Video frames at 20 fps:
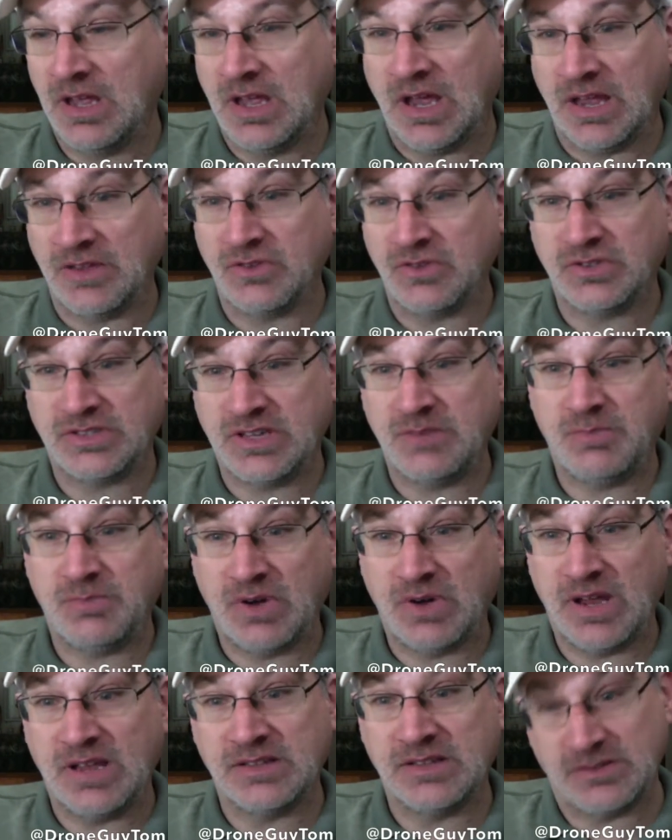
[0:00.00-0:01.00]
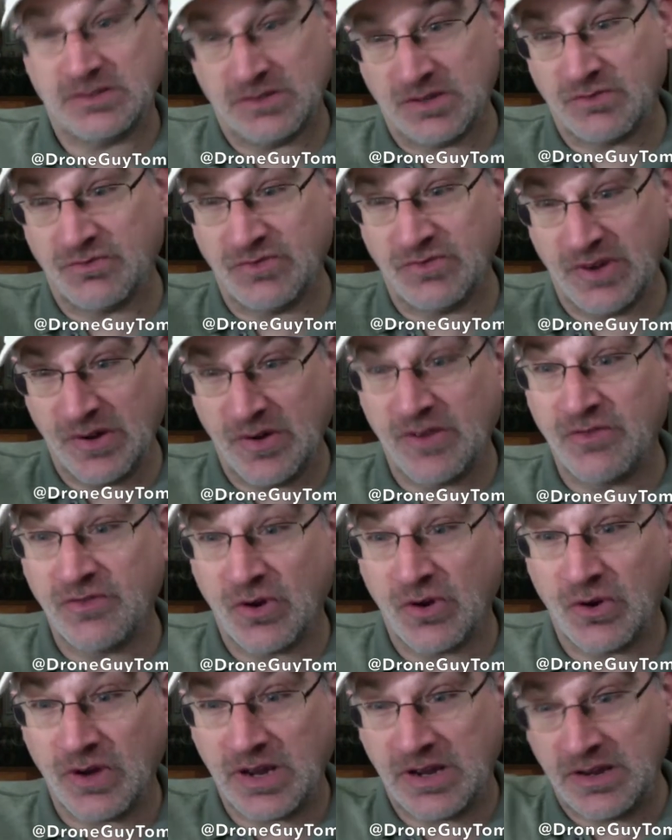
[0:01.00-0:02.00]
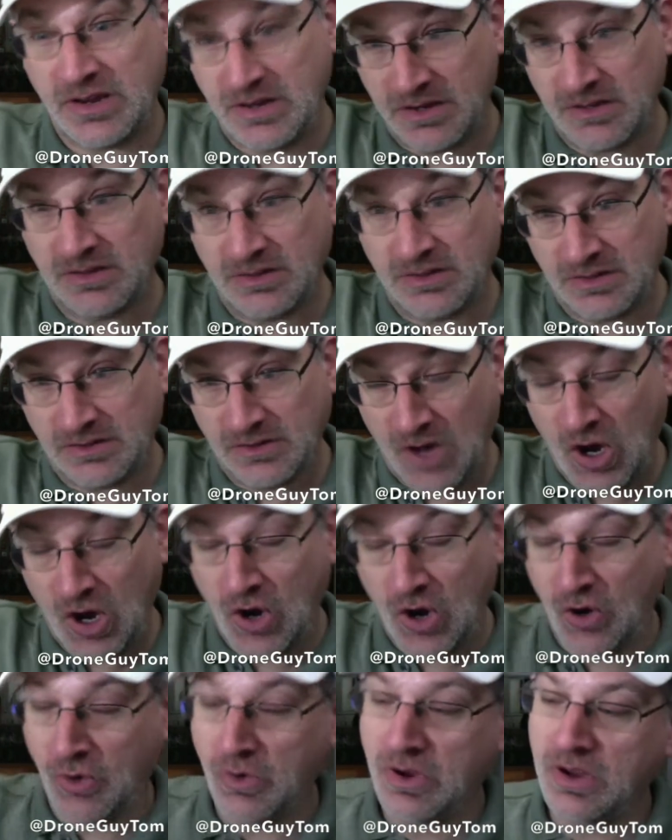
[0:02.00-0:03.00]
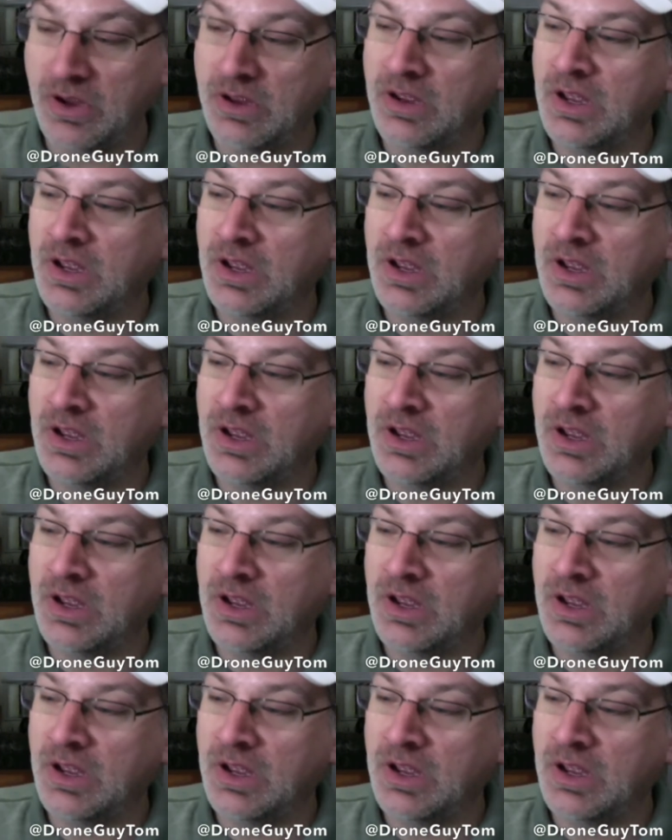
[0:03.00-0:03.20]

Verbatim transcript: and you see planes that look very very low,